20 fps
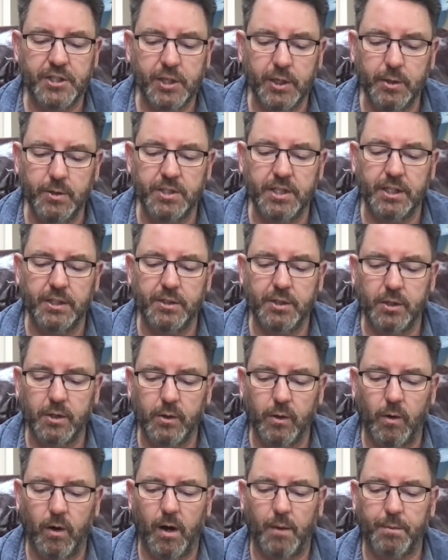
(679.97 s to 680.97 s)
choosing to
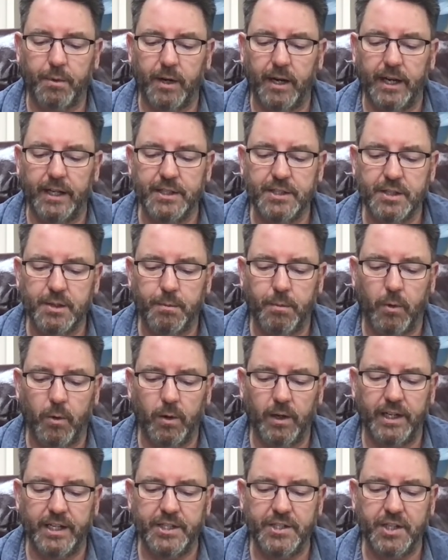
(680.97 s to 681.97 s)
cooperate and
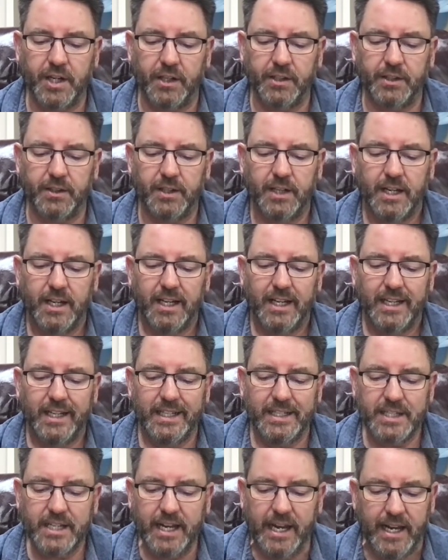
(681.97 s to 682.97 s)
support each other
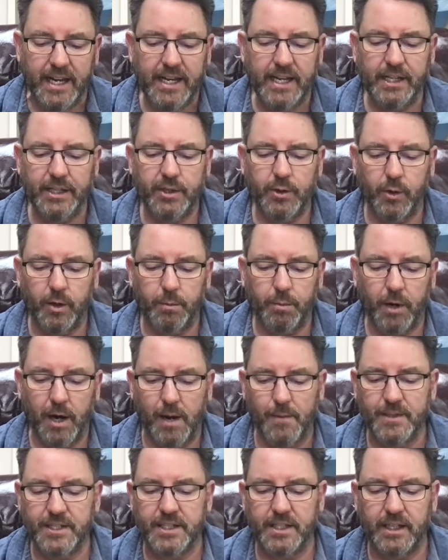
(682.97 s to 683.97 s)
is key to a
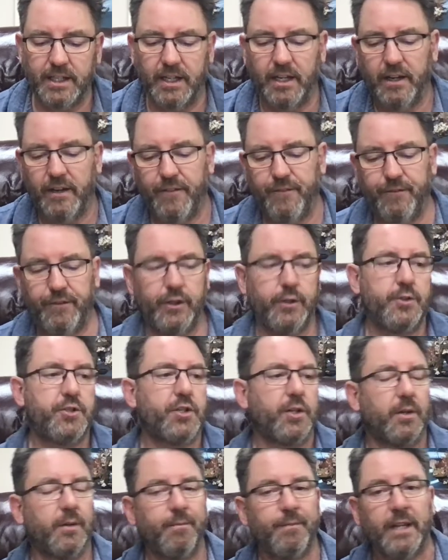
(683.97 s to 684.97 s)
promising
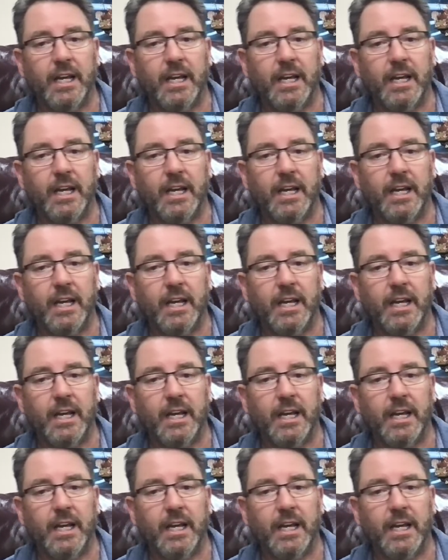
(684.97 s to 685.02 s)
future.